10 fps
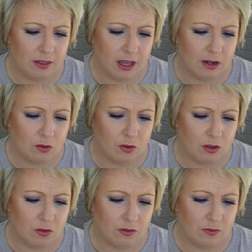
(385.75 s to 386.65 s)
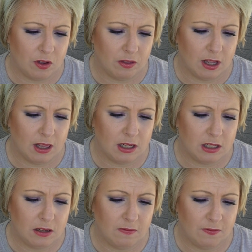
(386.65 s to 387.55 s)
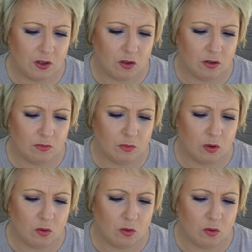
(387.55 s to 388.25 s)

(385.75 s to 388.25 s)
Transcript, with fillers: that or you could have got the cleansing foam